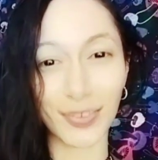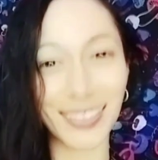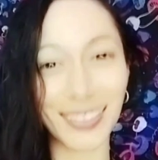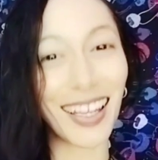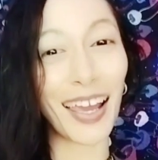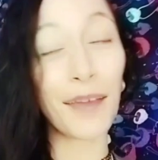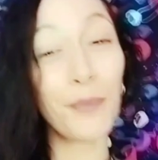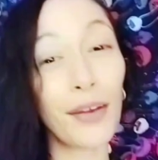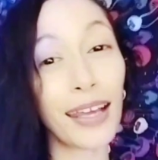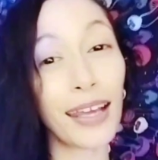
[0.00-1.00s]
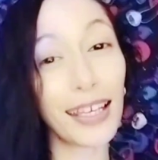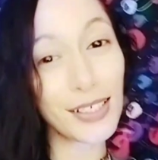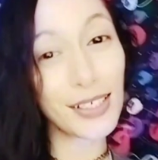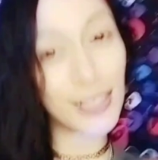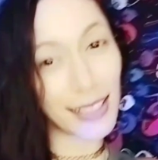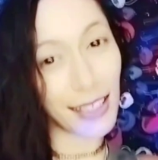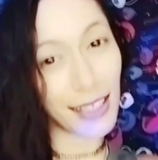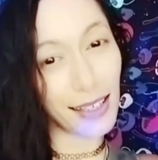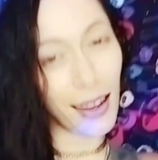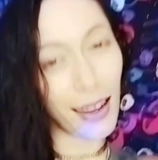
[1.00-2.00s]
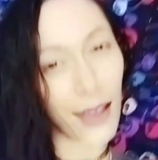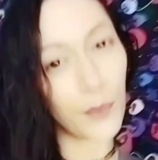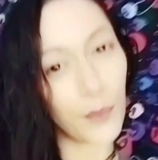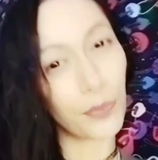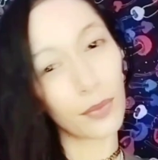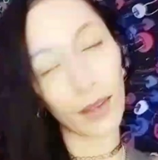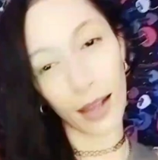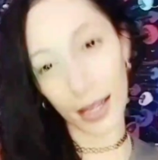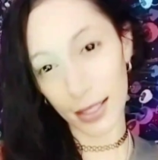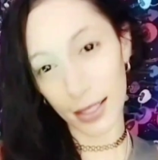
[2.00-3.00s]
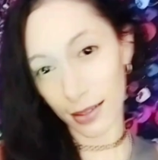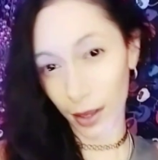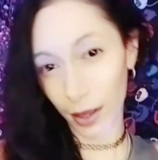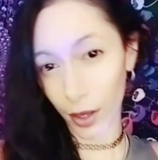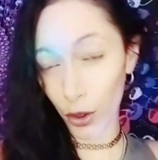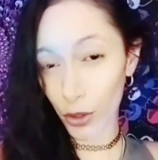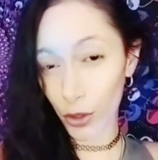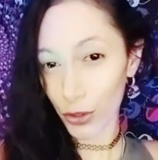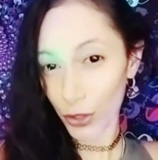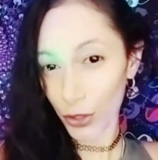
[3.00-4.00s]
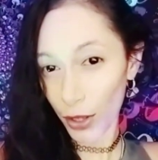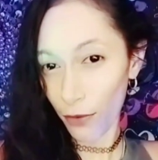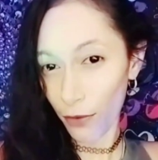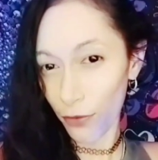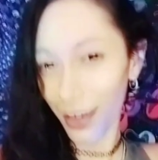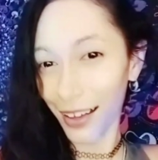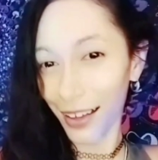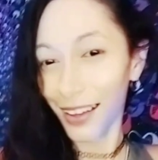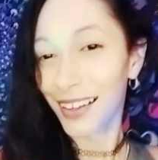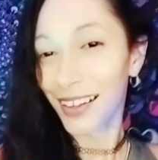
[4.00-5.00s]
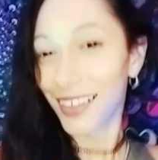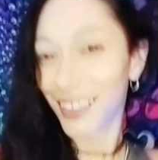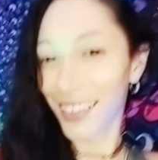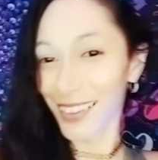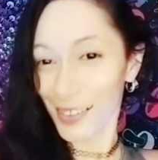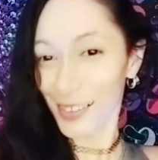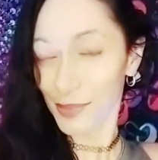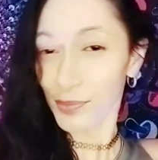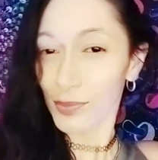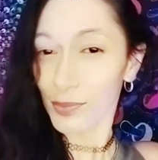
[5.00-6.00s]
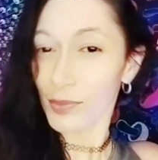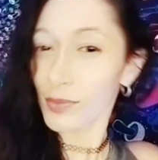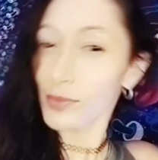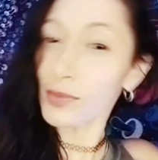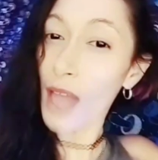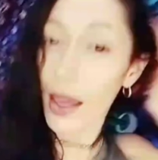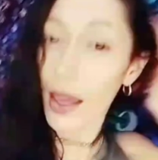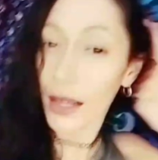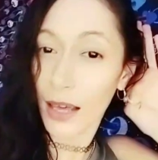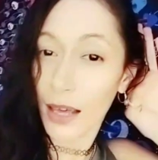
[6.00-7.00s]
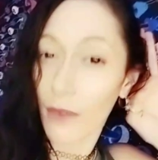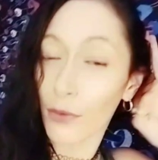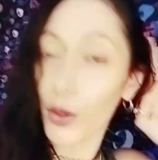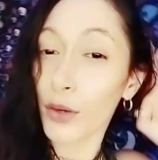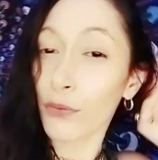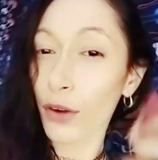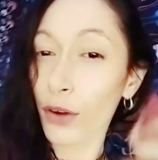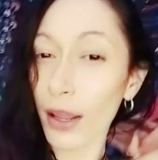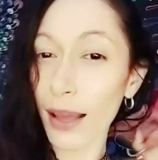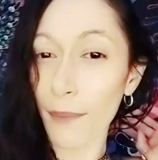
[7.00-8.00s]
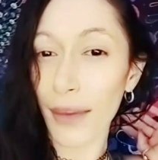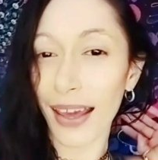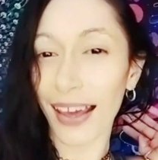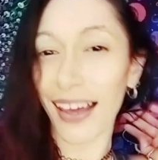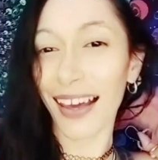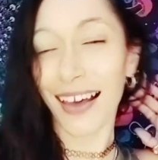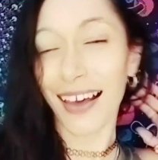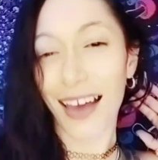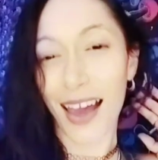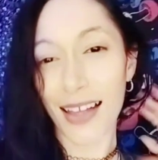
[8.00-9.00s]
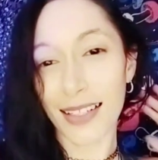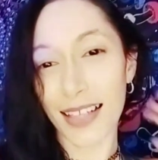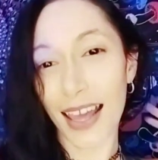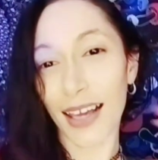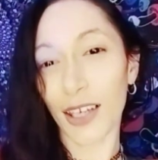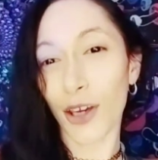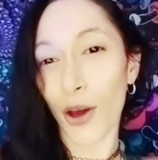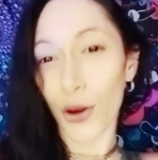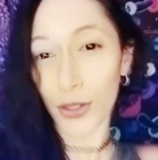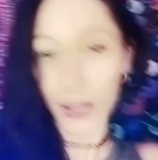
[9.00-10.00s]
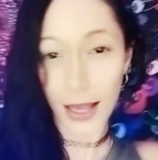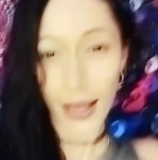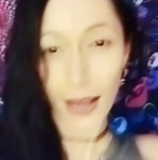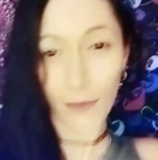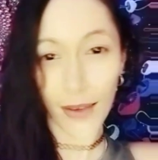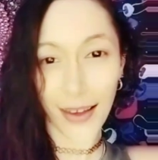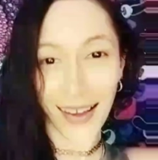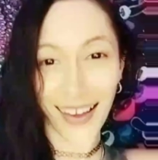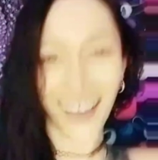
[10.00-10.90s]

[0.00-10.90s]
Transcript: I bring you Tina. I take your TV. Uh, I give you freebie, I take your TV.